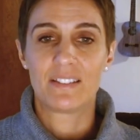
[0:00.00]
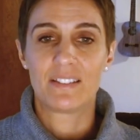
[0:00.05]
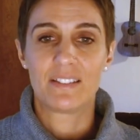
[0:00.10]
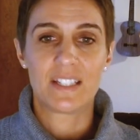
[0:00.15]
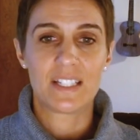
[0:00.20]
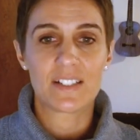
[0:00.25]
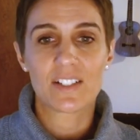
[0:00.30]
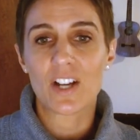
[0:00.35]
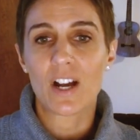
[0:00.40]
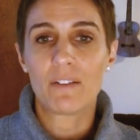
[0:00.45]

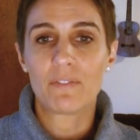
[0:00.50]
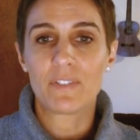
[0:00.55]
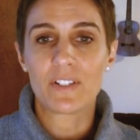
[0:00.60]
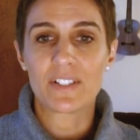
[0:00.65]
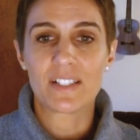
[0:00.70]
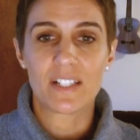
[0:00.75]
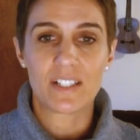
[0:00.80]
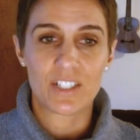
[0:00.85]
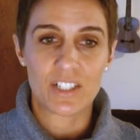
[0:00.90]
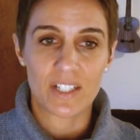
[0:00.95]
these
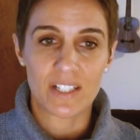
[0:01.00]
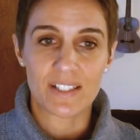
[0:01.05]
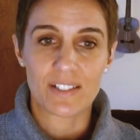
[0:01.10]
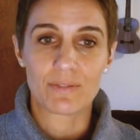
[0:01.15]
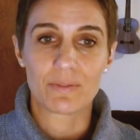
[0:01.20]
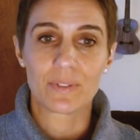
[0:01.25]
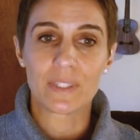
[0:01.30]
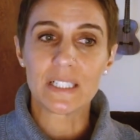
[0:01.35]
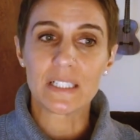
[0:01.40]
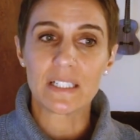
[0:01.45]

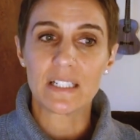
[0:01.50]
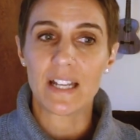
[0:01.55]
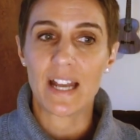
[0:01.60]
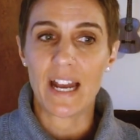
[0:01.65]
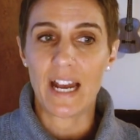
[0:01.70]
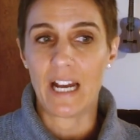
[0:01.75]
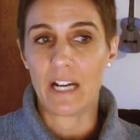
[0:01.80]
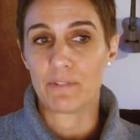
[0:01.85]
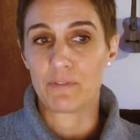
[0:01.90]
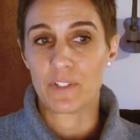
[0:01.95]
conversations really
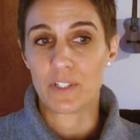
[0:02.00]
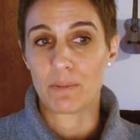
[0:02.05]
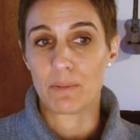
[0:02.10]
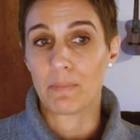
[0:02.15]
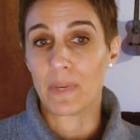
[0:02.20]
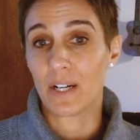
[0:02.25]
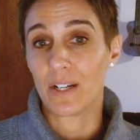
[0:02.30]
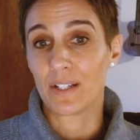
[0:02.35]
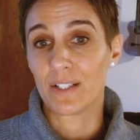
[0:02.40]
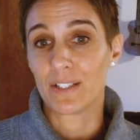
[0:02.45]
have to
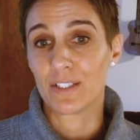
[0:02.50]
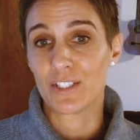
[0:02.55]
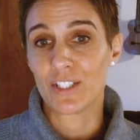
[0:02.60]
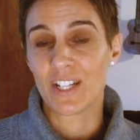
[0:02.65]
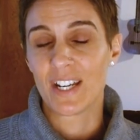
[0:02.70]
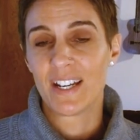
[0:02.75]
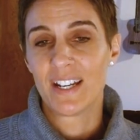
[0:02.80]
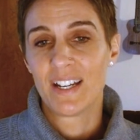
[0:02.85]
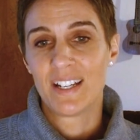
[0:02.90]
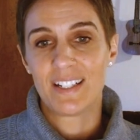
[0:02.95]

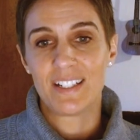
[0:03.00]
merge.